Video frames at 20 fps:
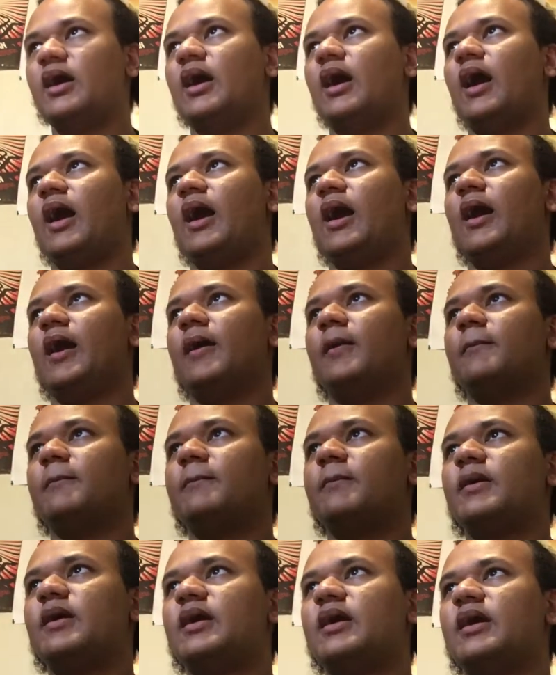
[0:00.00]
And
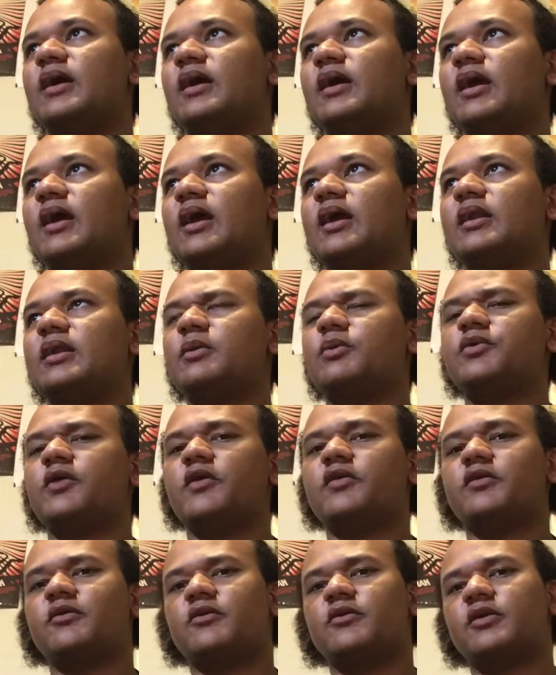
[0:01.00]
it was
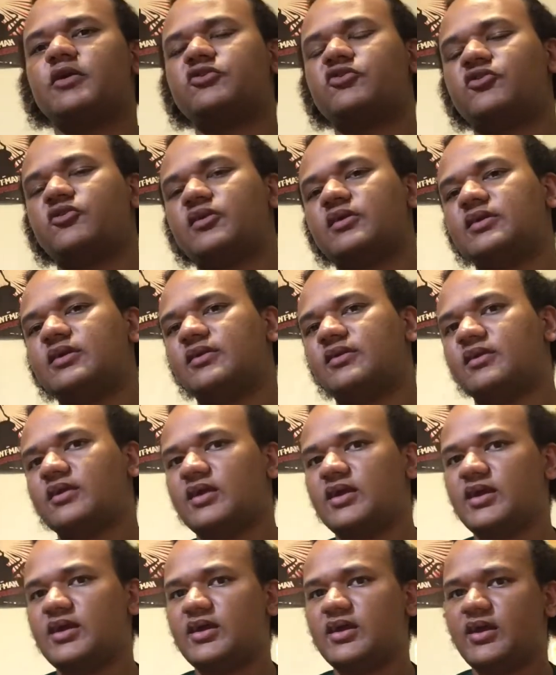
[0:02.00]
also interesting to
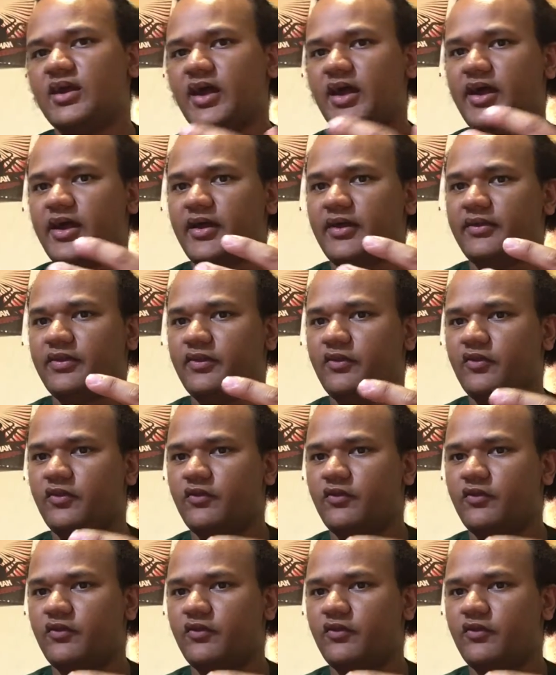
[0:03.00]
see, the